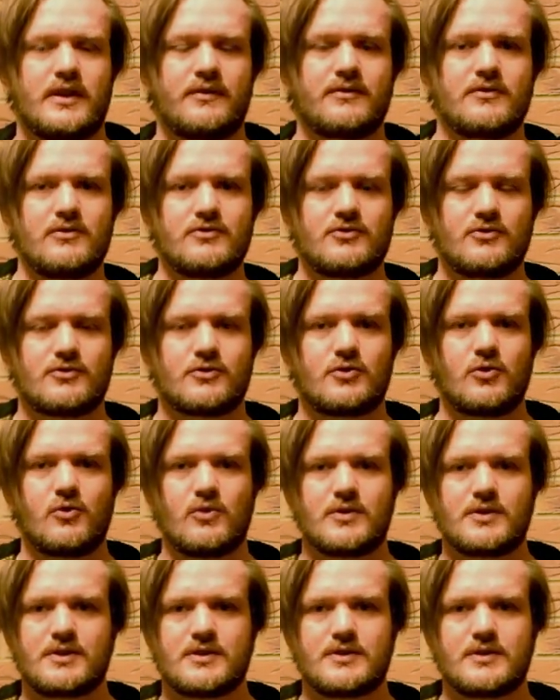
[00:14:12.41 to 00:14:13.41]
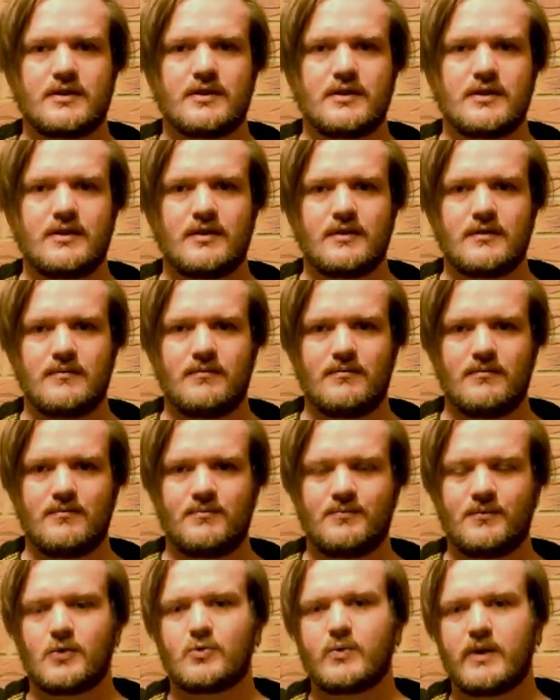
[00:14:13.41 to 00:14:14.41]
and you have to use your torch
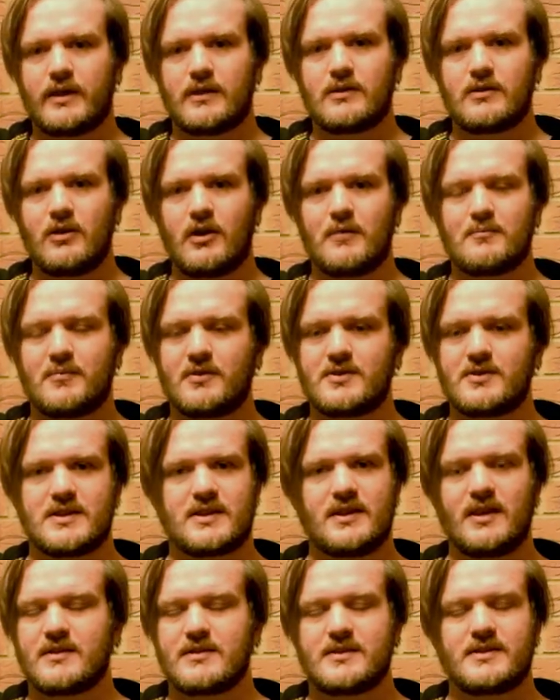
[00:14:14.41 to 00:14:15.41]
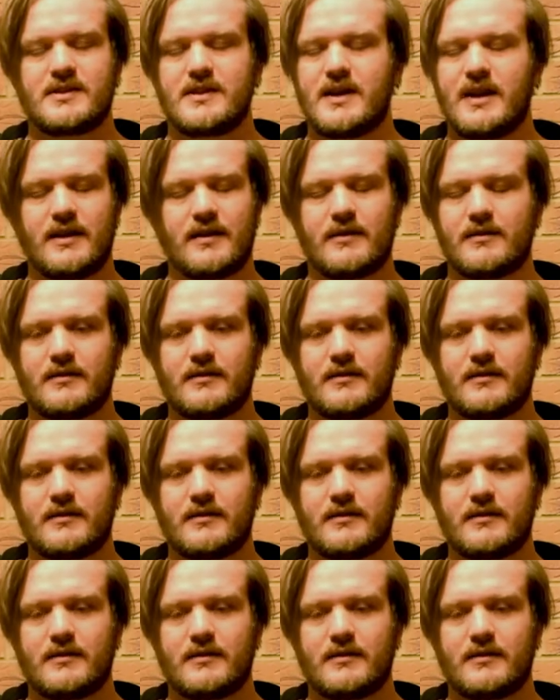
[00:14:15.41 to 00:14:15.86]
quite a lot because you can't see